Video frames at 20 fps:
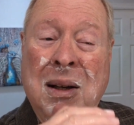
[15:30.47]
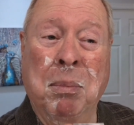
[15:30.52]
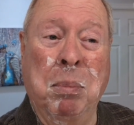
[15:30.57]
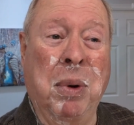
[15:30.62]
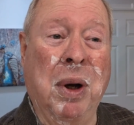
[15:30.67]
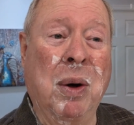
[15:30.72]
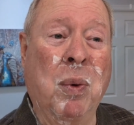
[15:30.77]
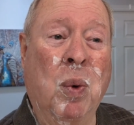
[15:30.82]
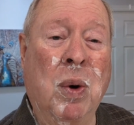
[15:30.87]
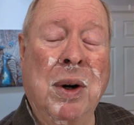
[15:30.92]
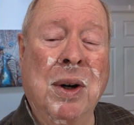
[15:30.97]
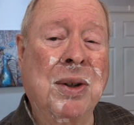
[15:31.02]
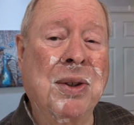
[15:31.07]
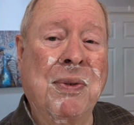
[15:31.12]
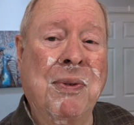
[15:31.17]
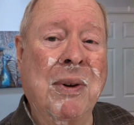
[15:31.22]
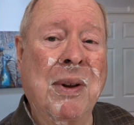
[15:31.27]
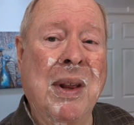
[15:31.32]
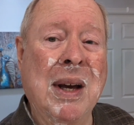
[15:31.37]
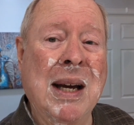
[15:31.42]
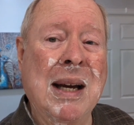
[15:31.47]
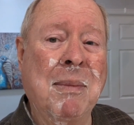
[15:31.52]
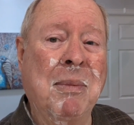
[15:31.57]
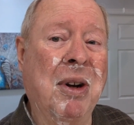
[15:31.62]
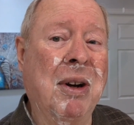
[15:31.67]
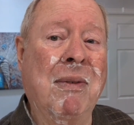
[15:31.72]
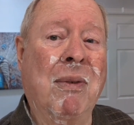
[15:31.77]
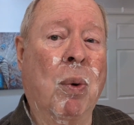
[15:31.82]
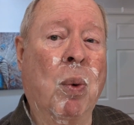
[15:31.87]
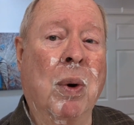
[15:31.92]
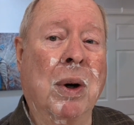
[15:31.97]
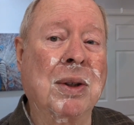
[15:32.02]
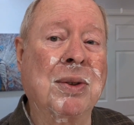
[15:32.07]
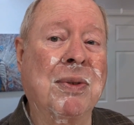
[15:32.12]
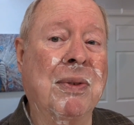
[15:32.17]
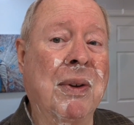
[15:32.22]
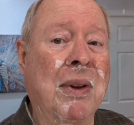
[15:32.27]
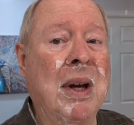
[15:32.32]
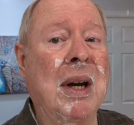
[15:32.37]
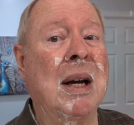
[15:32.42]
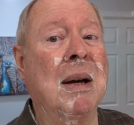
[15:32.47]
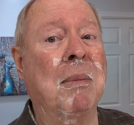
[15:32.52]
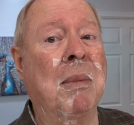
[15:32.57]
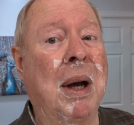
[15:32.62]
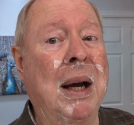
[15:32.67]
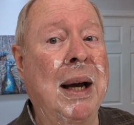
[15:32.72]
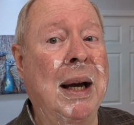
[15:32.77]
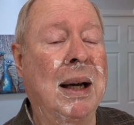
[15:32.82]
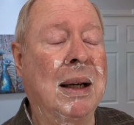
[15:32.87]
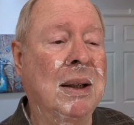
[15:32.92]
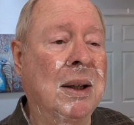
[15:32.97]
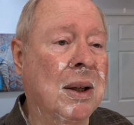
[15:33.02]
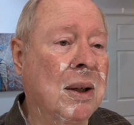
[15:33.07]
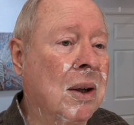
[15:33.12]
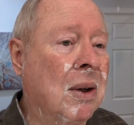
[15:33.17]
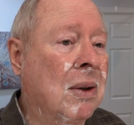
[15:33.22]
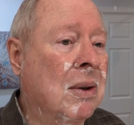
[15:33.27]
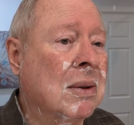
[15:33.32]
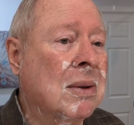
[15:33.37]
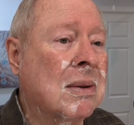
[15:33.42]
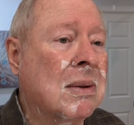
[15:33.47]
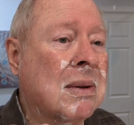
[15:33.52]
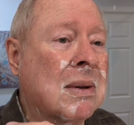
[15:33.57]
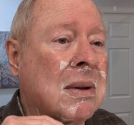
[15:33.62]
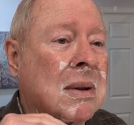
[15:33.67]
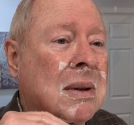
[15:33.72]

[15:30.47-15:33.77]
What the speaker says: But it works for them, and if it works for them, hey, you know,